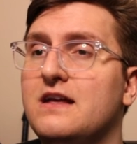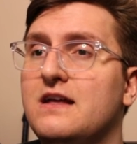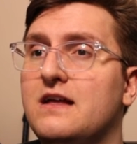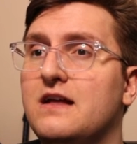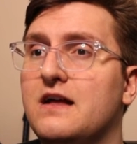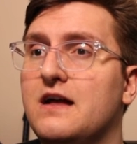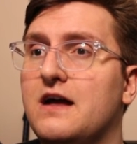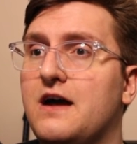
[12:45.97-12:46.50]

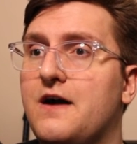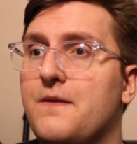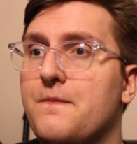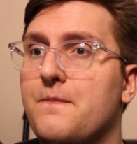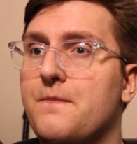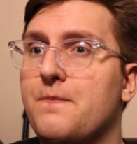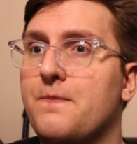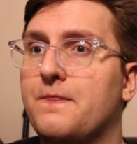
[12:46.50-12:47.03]

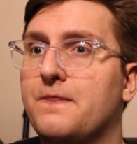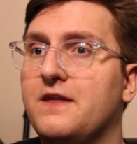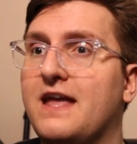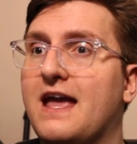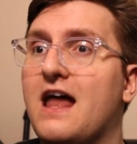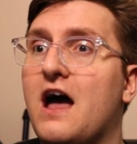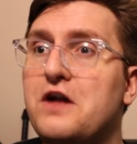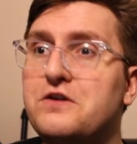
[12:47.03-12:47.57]
You
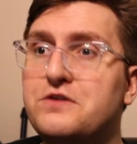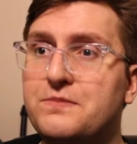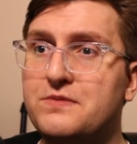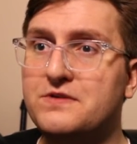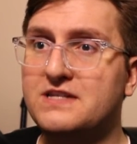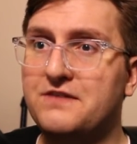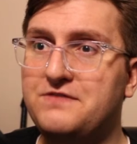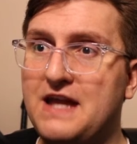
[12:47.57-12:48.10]
get
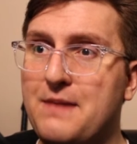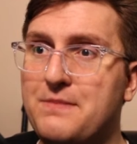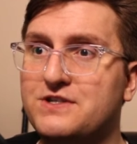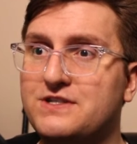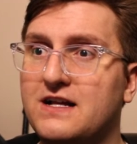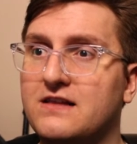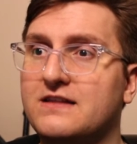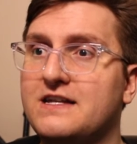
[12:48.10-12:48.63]
100% of damage
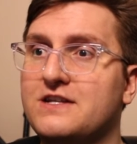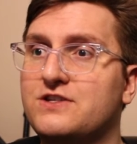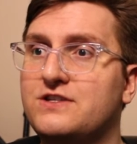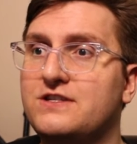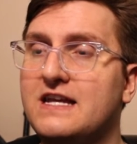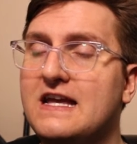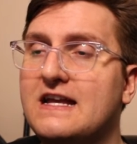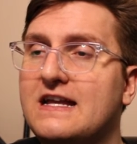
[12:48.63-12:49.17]
dealt on each
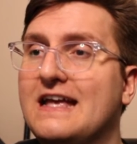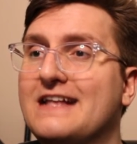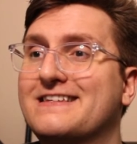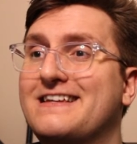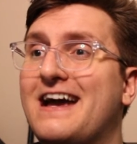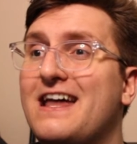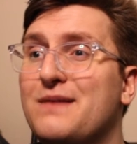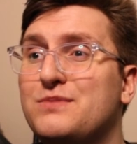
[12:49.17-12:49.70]
tick. It's
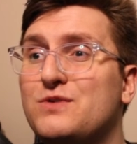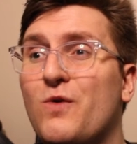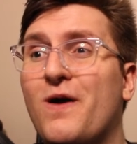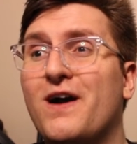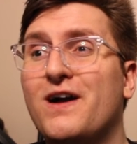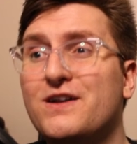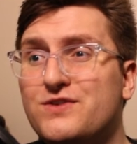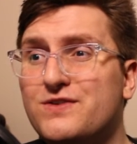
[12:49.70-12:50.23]
gone up to
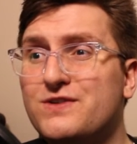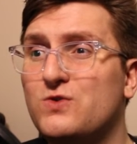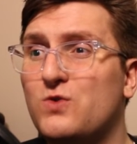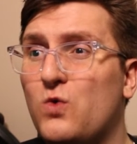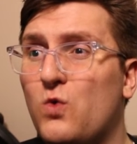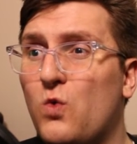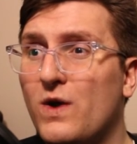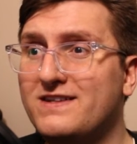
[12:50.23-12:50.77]

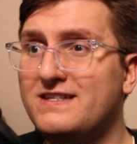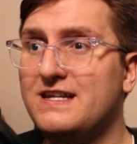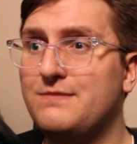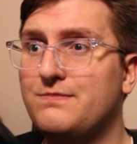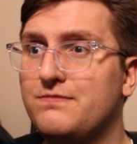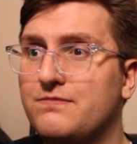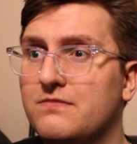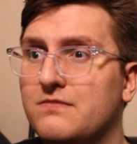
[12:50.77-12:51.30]

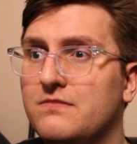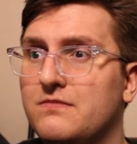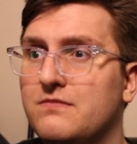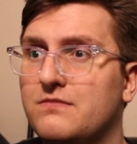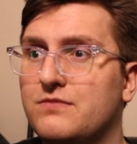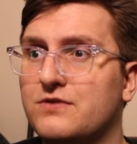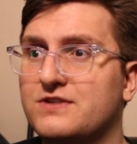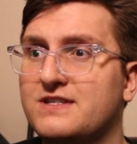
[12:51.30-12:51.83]

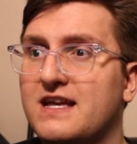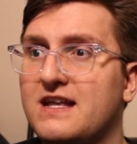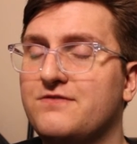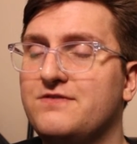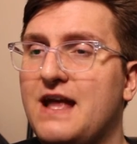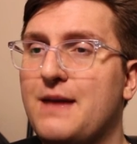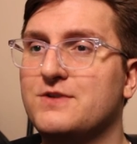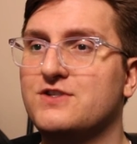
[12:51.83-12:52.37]
120% of
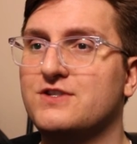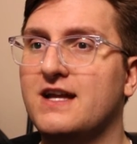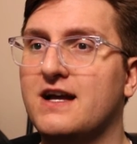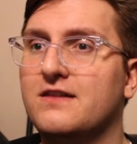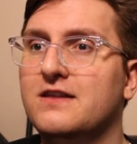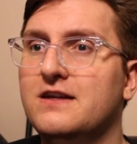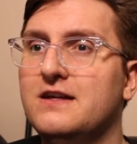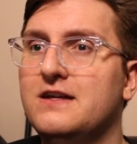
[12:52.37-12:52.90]
damage
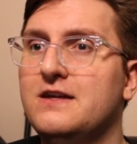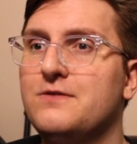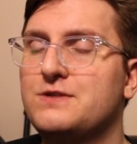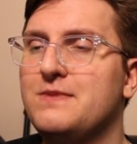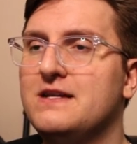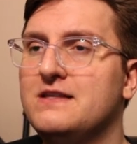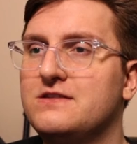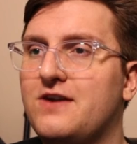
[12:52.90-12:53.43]
dealt, which
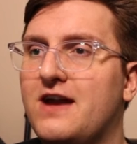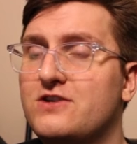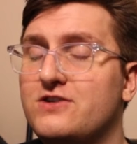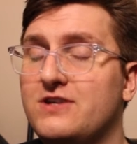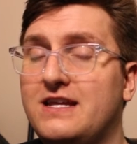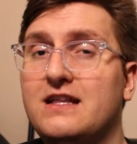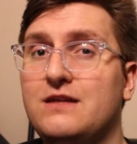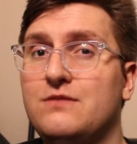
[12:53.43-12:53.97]
means you're actually
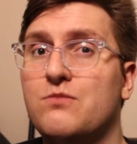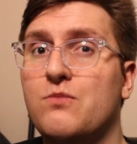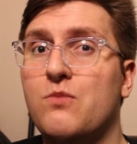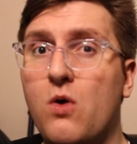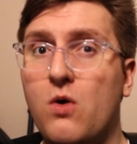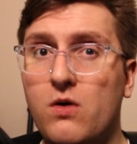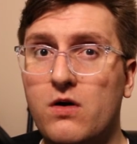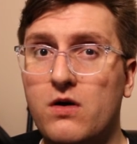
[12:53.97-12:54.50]
healing
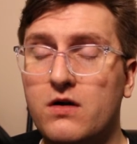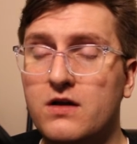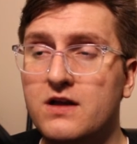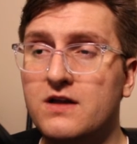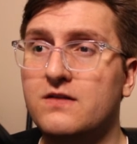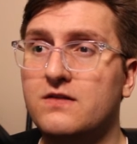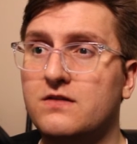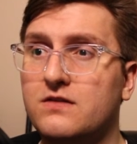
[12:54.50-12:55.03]
more
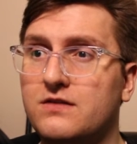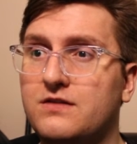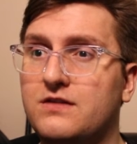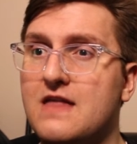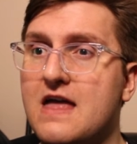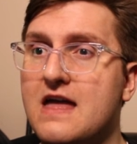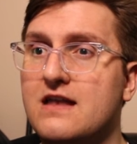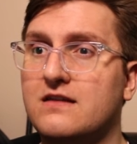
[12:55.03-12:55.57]

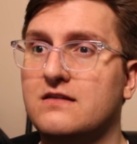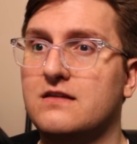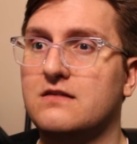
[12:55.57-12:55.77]
than